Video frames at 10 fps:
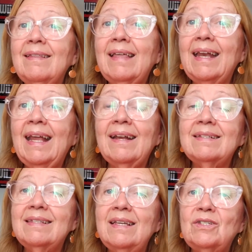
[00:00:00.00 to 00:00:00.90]
that
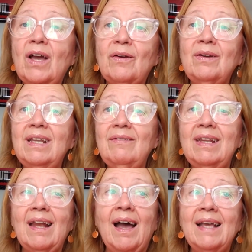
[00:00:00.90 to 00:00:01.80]
anesthesia, I couldn't even
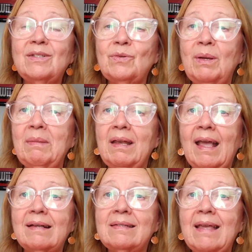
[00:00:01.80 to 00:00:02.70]
eat ice cream the
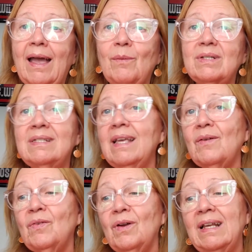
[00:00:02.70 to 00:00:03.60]
next day. I was
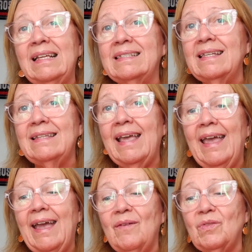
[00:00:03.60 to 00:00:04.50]
sick for at least a
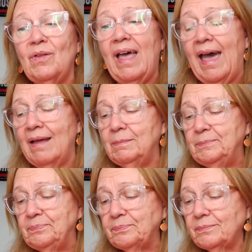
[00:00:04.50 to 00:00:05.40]
day after that.
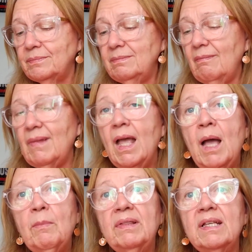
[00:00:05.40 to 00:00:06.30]

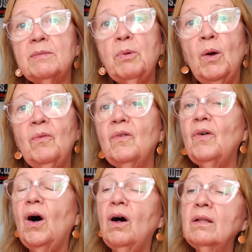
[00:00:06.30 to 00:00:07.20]
But this
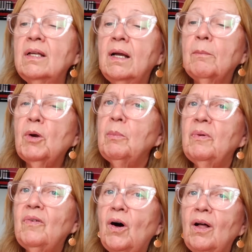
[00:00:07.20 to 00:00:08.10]
propofol,
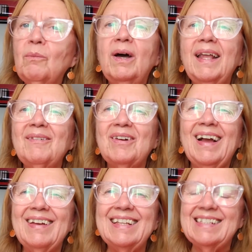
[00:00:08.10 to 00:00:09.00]
whatever,
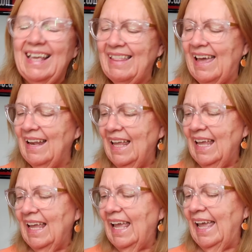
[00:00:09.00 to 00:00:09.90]
how you say that,
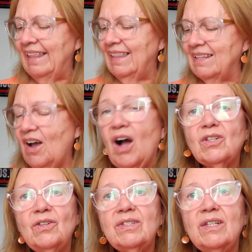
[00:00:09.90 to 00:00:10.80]
and the
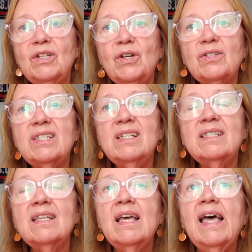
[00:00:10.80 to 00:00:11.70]
doctors and
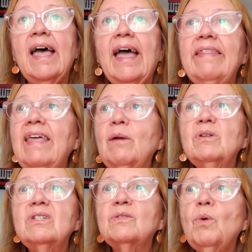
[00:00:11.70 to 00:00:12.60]
nurses, they were
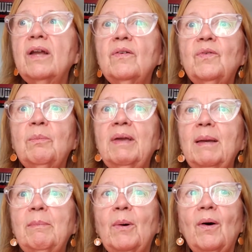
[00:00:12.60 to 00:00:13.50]
just wonderful
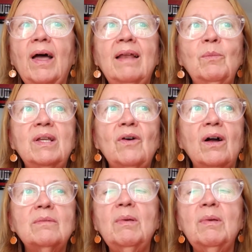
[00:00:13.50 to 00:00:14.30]
people. And we talked